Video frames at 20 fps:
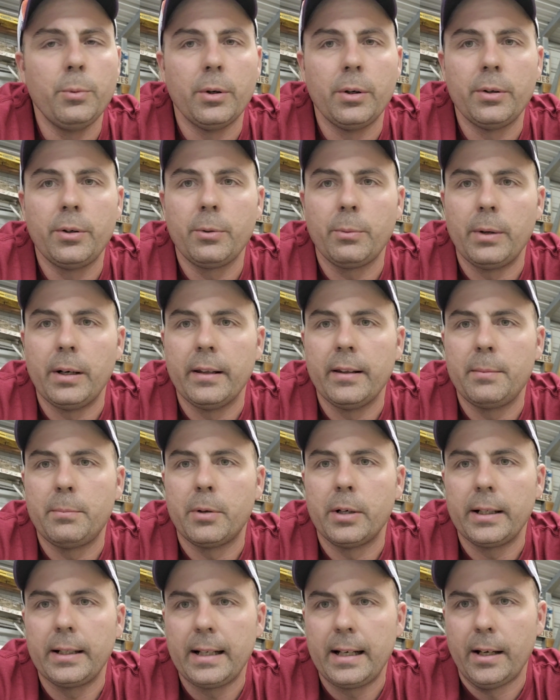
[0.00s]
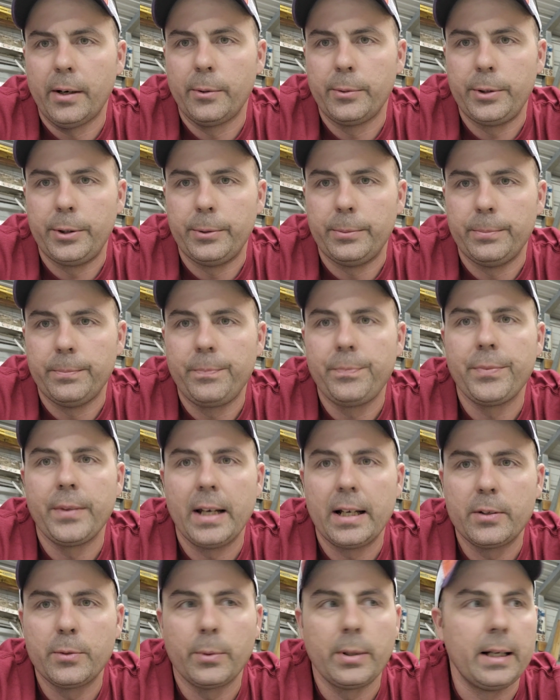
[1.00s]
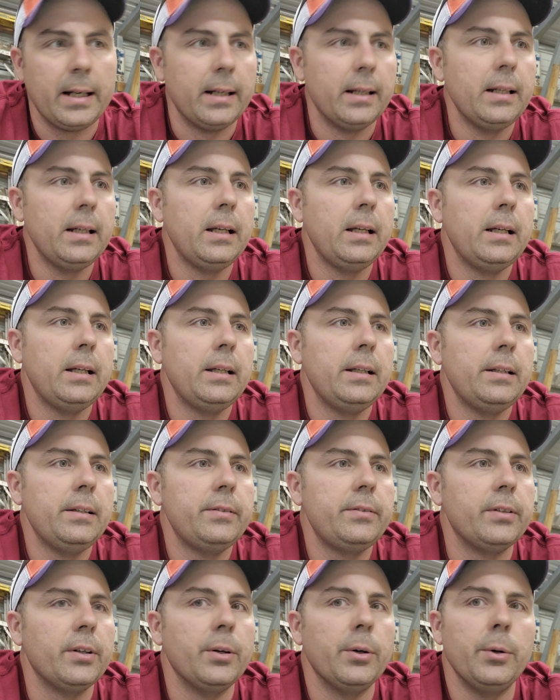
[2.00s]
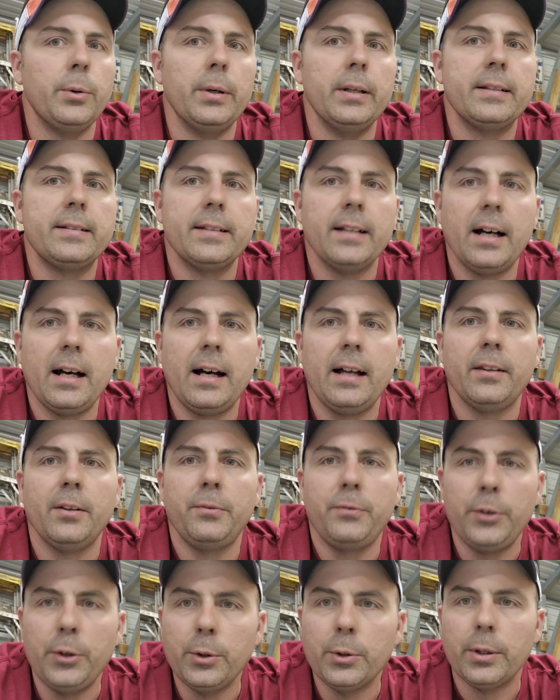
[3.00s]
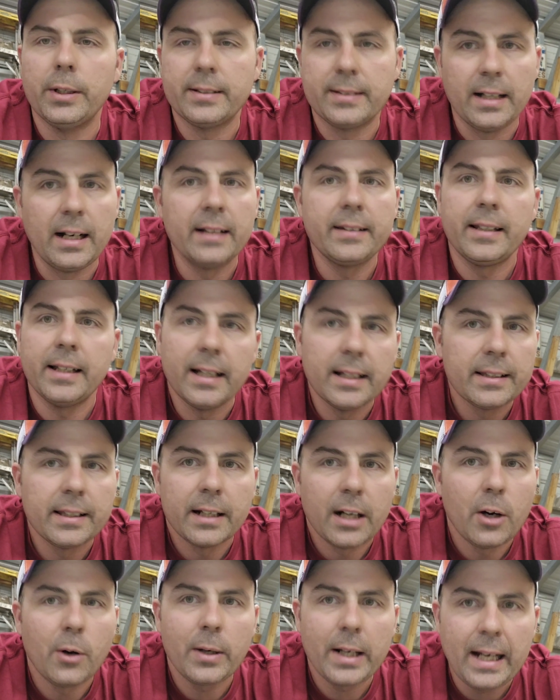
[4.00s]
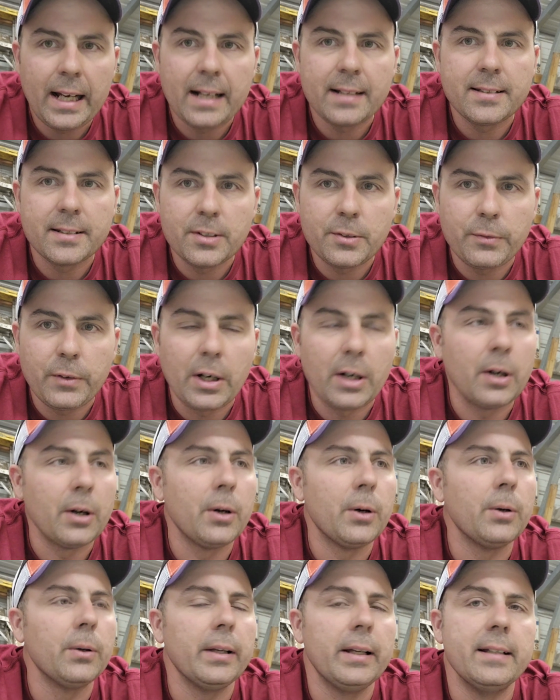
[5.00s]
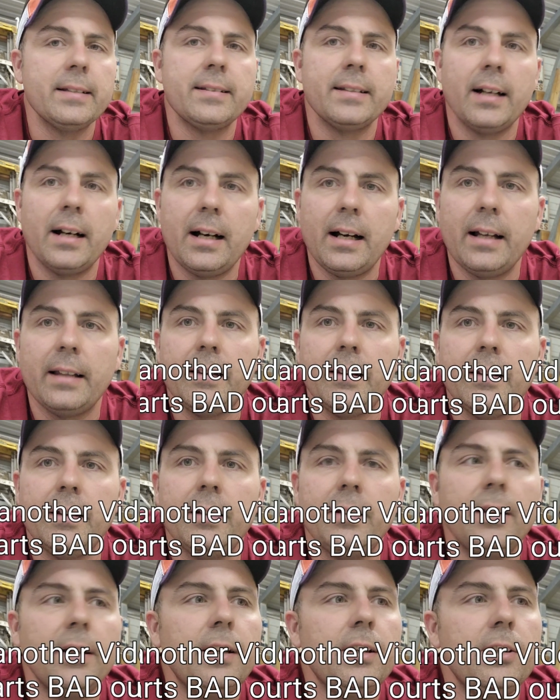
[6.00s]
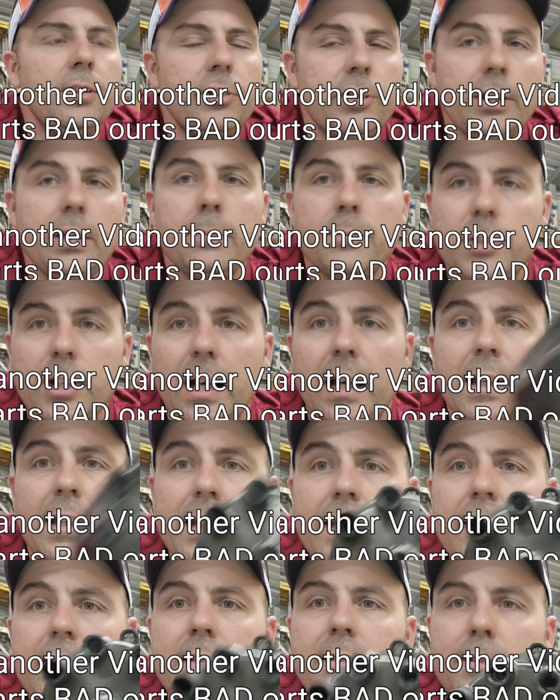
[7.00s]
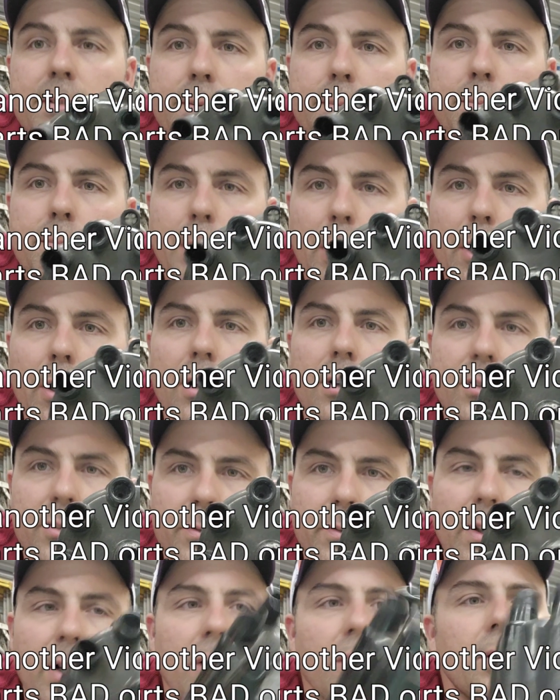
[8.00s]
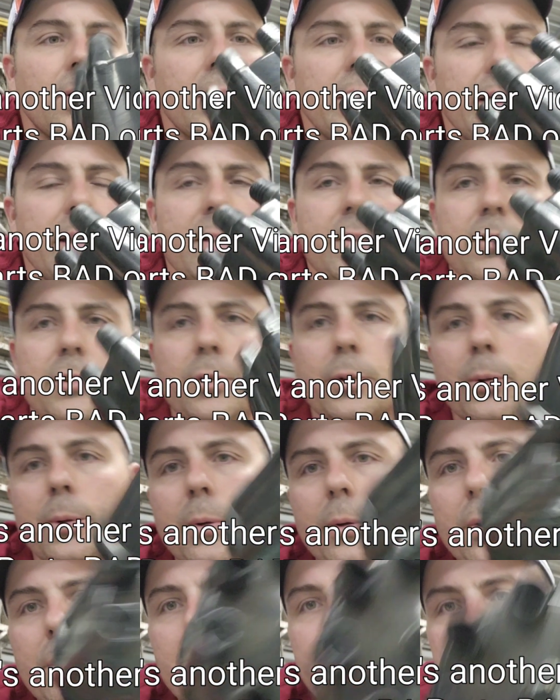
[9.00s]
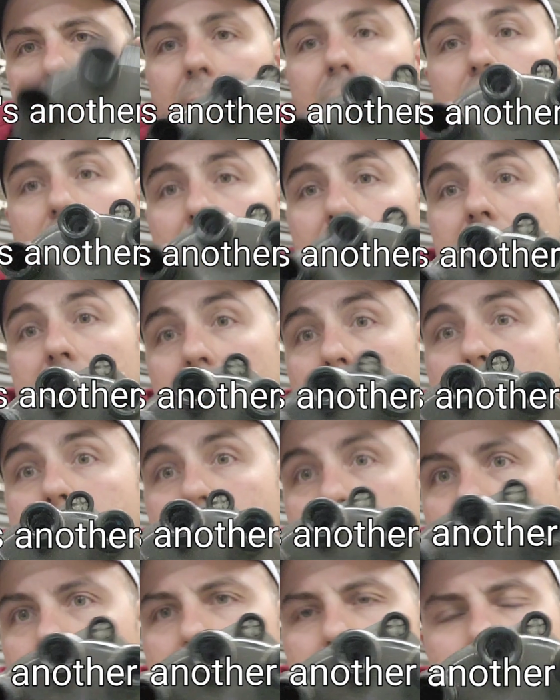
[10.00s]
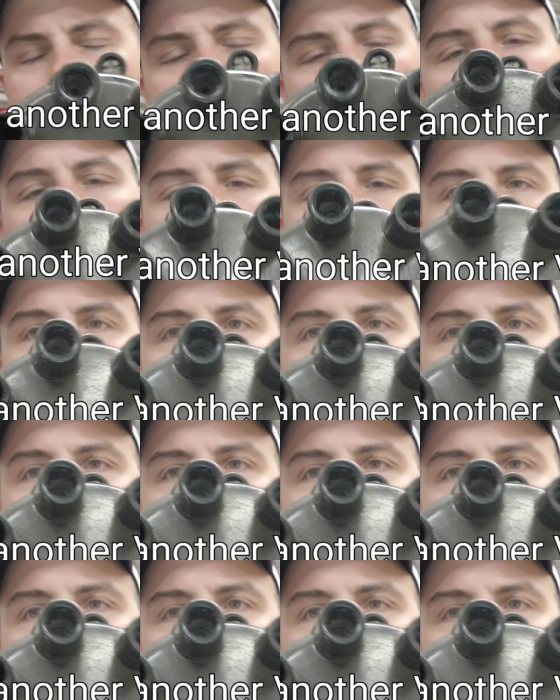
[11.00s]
you wonder why they break down on you. That's why. So it's not the fuel, it's not the ethanol gas's fault, it's not the cheap Chinese parts fault, and a lot of times it is the cheap